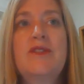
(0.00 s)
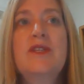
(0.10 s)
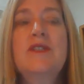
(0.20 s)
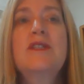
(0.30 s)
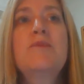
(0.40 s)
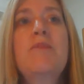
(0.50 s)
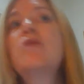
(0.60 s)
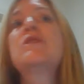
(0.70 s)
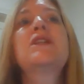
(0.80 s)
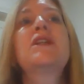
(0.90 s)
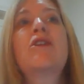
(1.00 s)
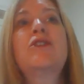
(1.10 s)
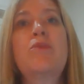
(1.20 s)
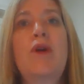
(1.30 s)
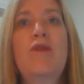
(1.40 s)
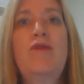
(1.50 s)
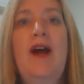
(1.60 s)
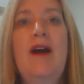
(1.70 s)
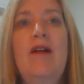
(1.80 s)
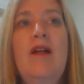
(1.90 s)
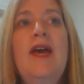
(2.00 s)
This is posting on your profile.